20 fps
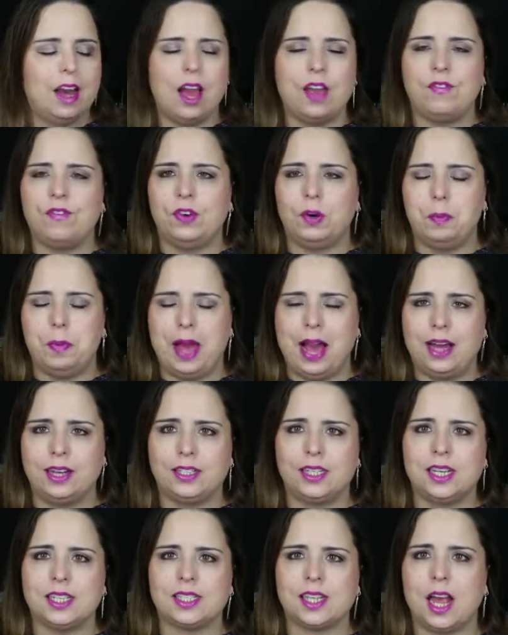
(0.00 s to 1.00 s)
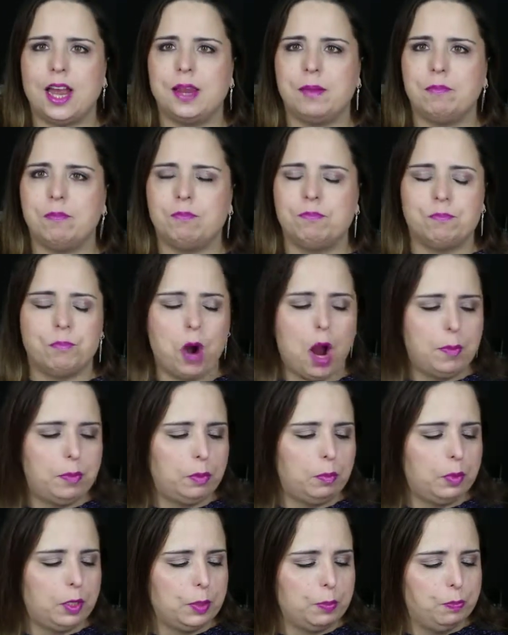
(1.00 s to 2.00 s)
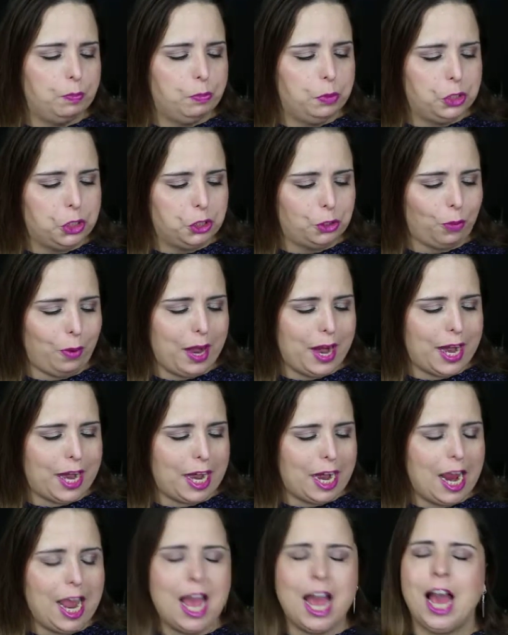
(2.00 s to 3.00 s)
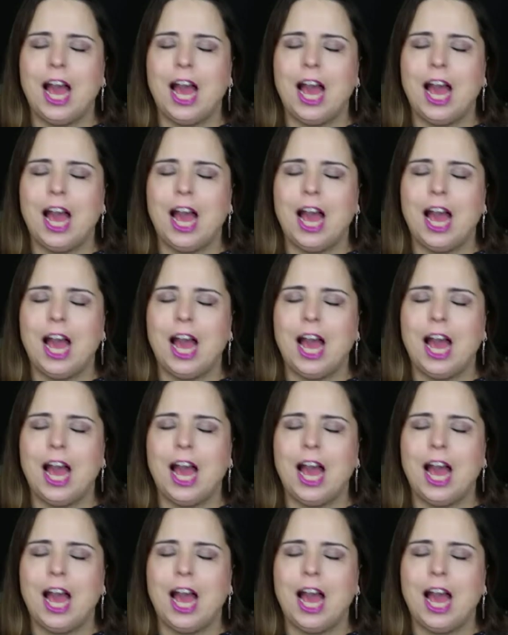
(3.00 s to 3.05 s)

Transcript: I feel bad because I am probably butchering